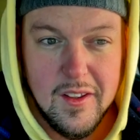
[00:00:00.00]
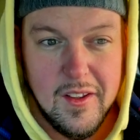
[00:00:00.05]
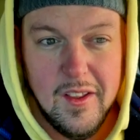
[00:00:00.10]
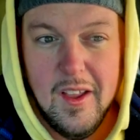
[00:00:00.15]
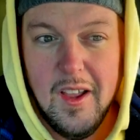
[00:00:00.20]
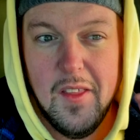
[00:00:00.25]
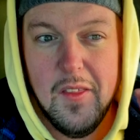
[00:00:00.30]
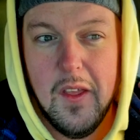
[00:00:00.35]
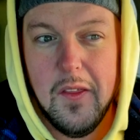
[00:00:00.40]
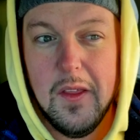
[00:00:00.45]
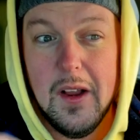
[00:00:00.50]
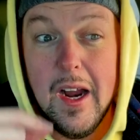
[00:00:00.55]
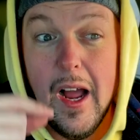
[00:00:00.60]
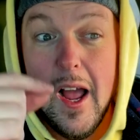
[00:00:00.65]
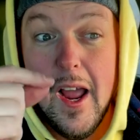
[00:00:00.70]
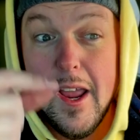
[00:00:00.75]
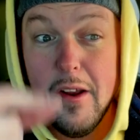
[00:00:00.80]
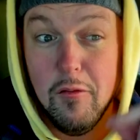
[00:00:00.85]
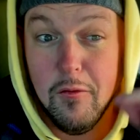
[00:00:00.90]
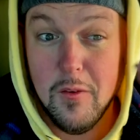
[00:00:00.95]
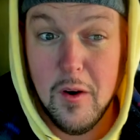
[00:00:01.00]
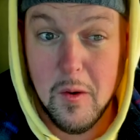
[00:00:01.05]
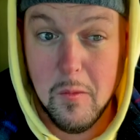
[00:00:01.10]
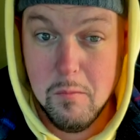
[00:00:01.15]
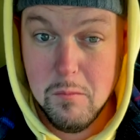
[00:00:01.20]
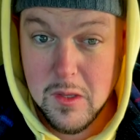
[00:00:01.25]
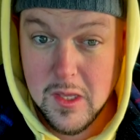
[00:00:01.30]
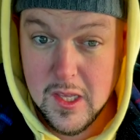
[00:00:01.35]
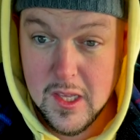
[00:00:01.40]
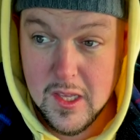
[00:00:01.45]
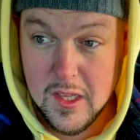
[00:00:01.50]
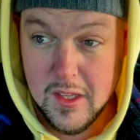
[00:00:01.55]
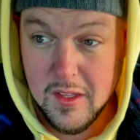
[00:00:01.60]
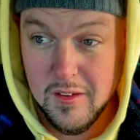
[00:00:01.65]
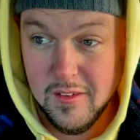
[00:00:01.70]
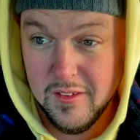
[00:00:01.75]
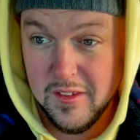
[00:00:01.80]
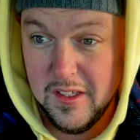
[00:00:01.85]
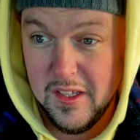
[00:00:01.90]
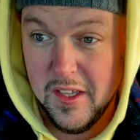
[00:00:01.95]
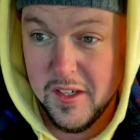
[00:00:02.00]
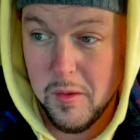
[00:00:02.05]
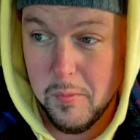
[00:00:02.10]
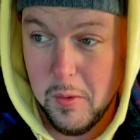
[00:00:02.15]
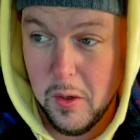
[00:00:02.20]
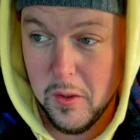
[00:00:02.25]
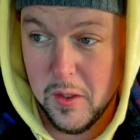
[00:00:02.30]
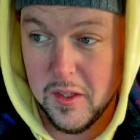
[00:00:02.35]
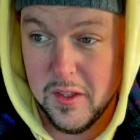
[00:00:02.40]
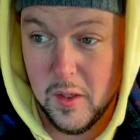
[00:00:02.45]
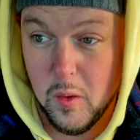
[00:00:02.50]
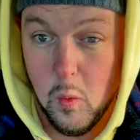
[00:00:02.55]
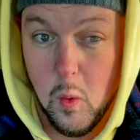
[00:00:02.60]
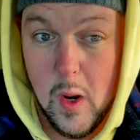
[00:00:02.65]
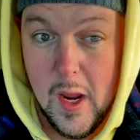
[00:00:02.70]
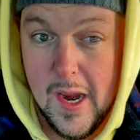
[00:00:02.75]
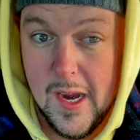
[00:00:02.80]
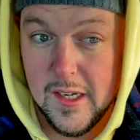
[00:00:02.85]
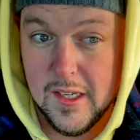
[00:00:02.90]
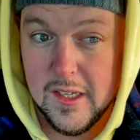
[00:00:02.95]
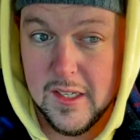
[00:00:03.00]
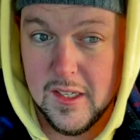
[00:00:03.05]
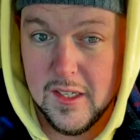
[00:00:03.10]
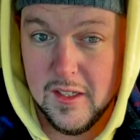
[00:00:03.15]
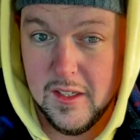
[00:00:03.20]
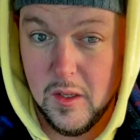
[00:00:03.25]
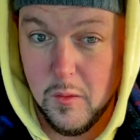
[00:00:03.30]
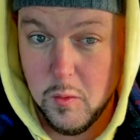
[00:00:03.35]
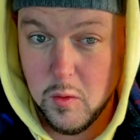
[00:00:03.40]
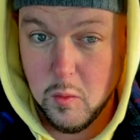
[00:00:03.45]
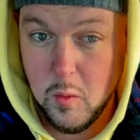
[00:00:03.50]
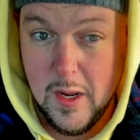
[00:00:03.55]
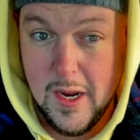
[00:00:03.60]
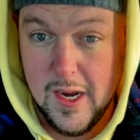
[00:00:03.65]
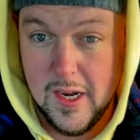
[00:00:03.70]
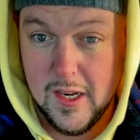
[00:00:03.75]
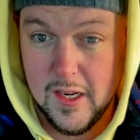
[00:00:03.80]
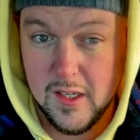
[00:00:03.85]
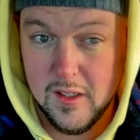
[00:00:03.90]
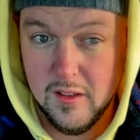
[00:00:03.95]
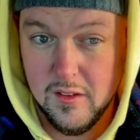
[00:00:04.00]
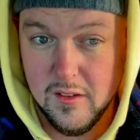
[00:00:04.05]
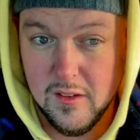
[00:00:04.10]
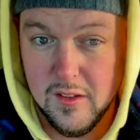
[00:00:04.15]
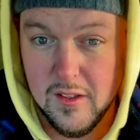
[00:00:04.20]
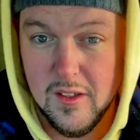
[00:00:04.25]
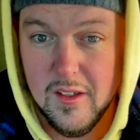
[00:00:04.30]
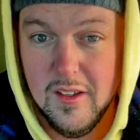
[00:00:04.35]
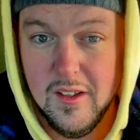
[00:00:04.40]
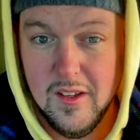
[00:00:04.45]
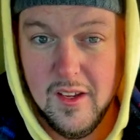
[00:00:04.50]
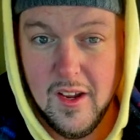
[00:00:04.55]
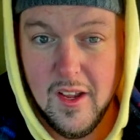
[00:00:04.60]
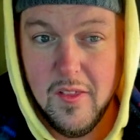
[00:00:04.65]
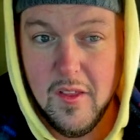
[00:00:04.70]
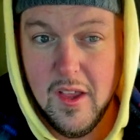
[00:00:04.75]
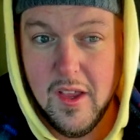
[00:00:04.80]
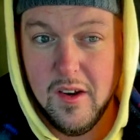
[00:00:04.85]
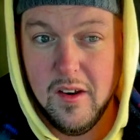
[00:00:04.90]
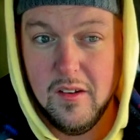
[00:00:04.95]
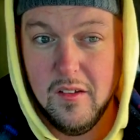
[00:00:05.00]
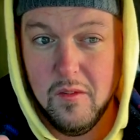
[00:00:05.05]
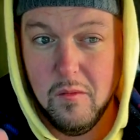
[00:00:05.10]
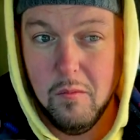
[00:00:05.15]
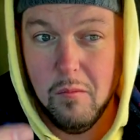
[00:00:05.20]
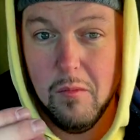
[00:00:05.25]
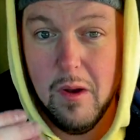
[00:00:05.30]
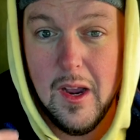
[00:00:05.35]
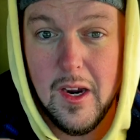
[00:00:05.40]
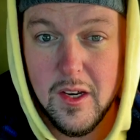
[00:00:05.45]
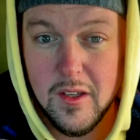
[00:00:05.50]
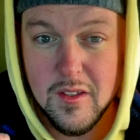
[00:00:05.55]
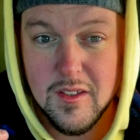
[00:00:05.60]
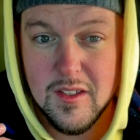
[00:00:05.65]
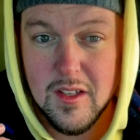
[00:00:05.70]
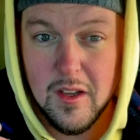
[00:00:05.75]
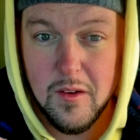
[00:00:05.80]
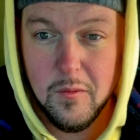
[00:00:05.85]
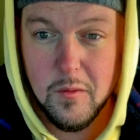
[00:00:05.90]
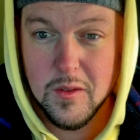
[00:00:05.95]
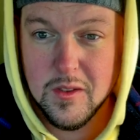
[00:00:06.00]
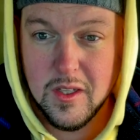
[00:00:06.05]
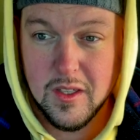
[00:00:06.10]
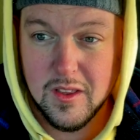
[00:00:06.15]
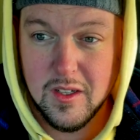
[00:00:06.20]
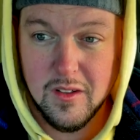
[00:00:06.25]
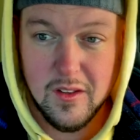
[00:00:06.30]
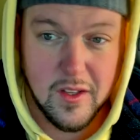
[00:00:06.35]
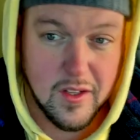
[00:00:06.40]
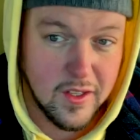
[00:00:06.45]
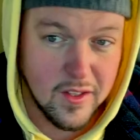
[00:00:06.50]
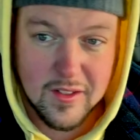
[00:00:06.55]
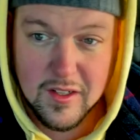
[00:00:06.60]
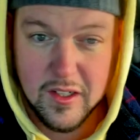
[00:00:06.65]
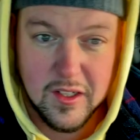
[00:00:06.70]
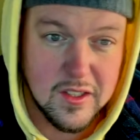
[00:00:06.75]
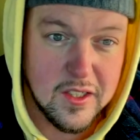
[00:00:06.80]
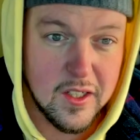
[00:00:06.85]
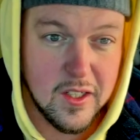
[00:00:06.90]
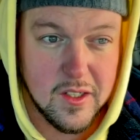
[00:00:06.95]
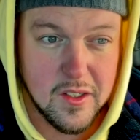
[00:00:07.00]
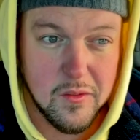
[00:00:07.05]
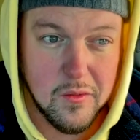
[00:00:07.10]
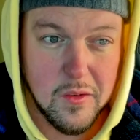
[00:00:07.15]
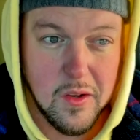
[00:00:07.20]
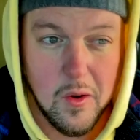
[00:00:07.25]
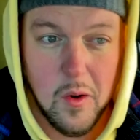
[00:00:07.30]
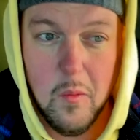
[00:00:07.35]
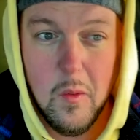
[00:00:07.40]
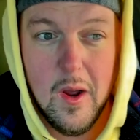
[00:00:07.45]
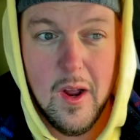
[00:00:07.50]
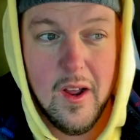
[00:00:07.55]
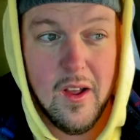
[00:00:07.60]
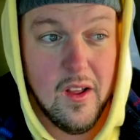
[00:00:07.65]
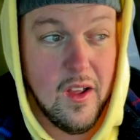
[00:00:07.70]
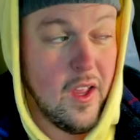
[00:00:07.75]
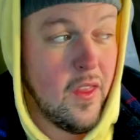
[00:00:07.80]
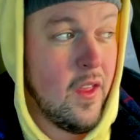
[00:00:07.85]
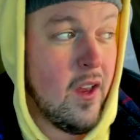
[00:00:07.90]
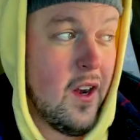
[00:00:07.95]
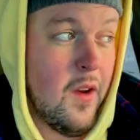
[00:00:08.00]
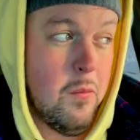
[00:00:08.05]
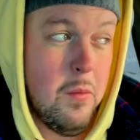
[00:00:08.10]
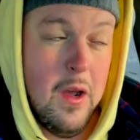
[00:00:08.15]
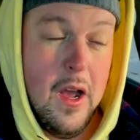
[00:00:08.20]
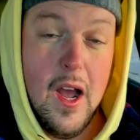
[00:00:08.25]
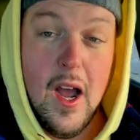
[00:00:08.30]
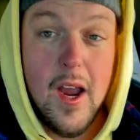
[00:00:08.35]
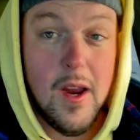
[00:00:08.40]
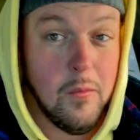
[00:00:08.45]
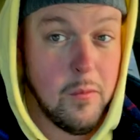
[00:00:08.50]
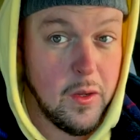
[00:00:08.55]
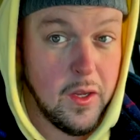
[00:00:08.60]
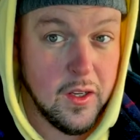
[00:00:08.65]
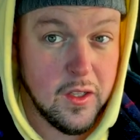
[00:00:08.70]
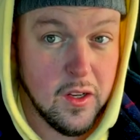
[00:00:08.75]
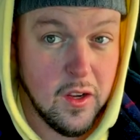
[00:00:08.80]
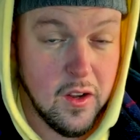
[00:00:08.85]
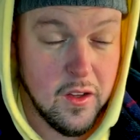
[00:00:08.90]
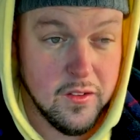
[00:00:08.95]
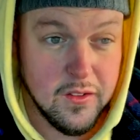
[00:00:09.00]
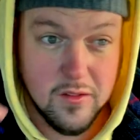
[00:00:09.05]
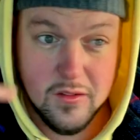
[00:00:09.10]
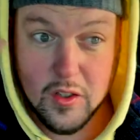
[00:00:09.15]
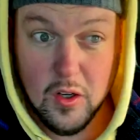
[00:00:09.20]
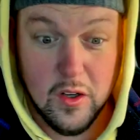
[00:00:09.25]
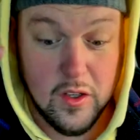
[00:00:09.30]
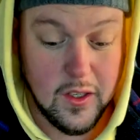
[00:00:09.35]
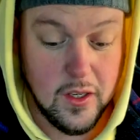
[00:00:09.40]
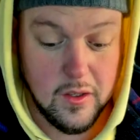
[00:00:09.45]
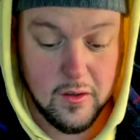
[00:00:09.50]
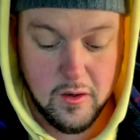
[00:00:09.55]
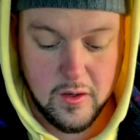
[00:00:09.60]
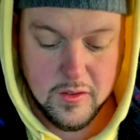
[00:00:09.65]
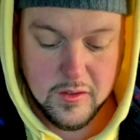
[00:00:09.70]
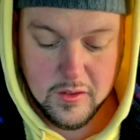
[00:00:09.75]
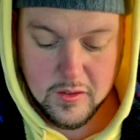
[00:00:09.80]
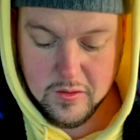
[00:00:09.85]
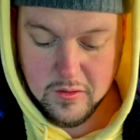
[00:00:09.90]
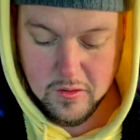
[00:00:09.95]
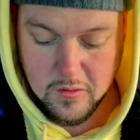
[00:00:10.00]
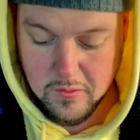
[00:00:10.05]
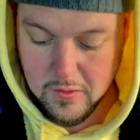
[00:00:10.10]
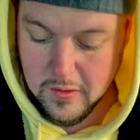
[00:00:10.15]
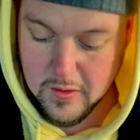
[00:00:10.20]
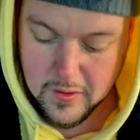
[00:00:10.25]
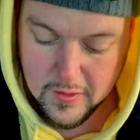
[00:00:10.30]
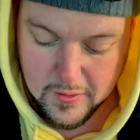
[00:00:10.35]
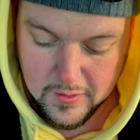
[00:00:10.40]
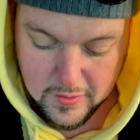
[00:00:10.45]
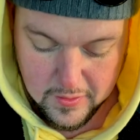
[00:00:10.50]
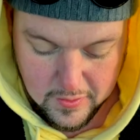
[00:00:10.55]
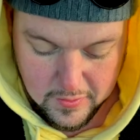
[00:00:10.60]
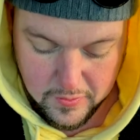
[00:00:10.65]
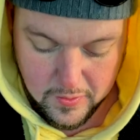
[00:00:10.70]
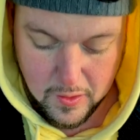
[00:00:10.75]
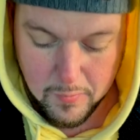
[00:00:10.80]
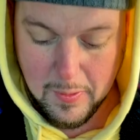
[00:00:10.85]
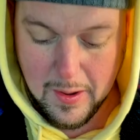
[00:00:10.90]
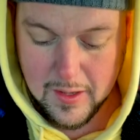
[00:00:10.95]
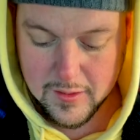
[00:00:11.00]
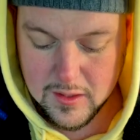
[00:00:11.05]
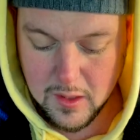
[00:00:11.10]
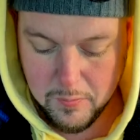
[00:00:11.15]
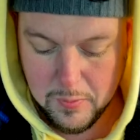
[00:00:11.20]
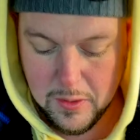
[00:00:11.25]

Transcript: And then the guy in front of me, he had to park and like wait. He was waiting. And then my stuff was like, they're like, it's going to take a while and then behind me it got started to get crazy so they're backed up but